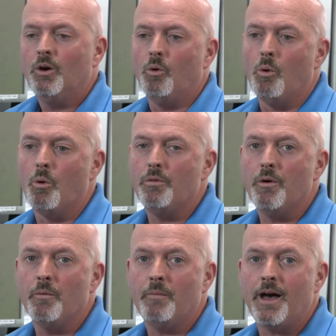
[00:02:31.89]
or
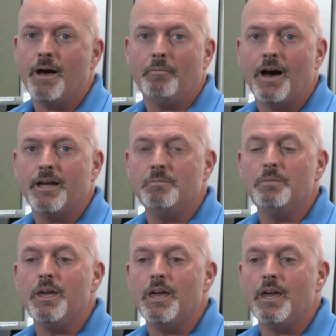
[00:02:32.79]
there might
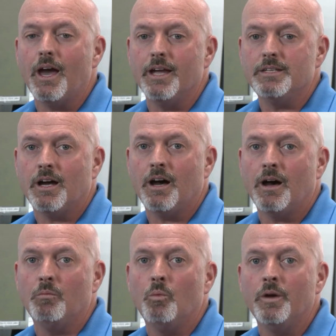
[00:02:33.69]
be a
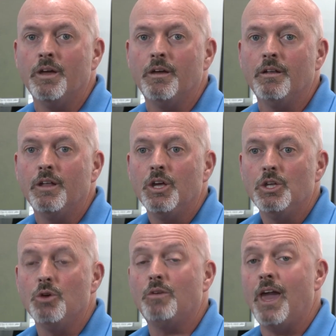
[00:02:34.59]
time when
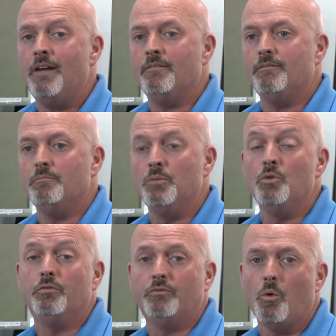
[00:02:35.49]
you can't
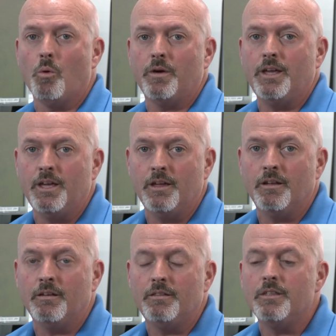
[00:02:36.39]
move forward
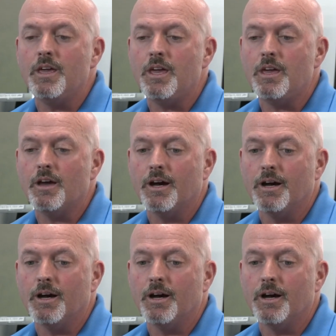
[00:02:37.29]
in the